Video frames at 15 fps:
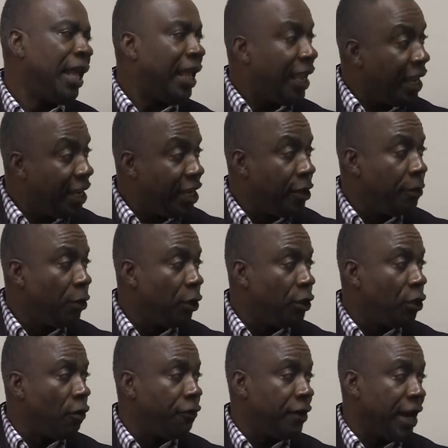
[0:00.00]
in the
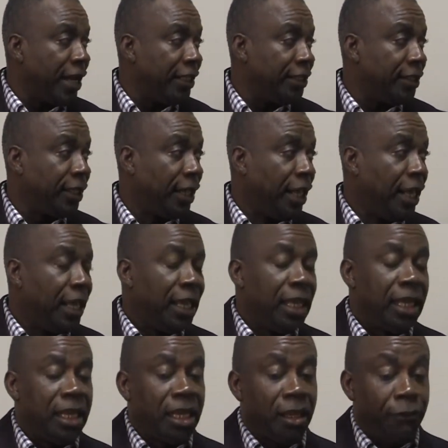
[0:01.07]
body of Christ.
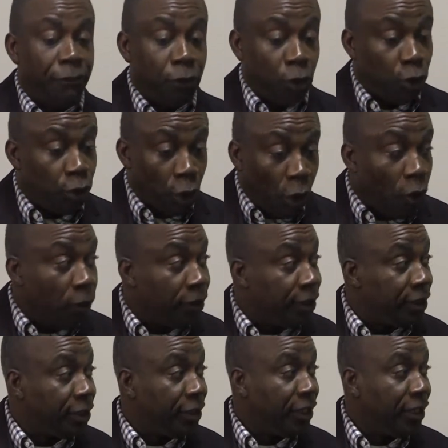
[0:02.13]
If you
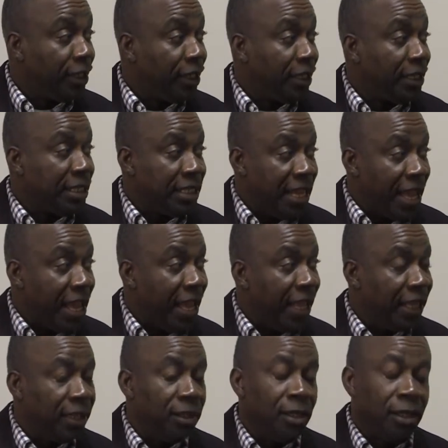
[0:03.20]
don't,
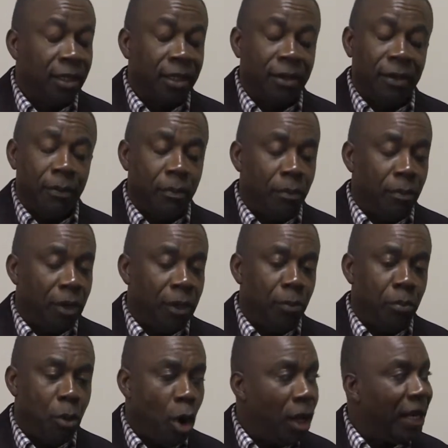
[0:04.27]
then
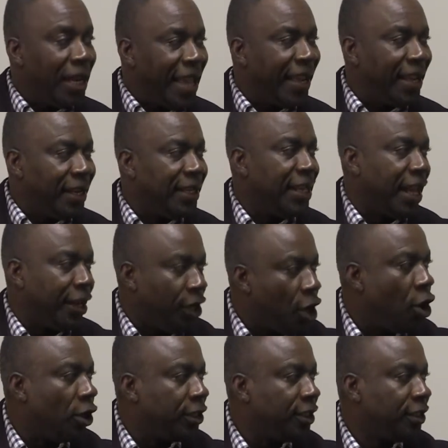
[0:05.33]
more likely than
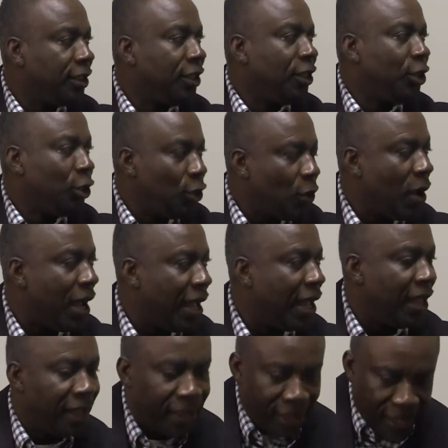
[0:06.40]
not, you are
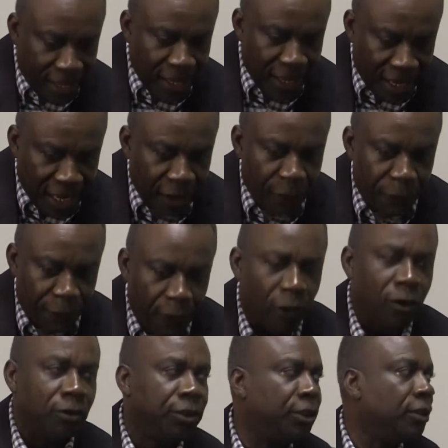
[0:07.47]
a
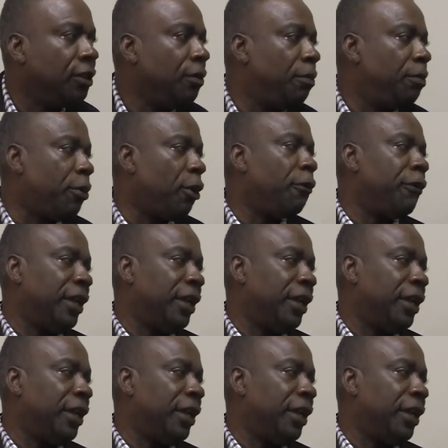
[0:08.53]
false prophet.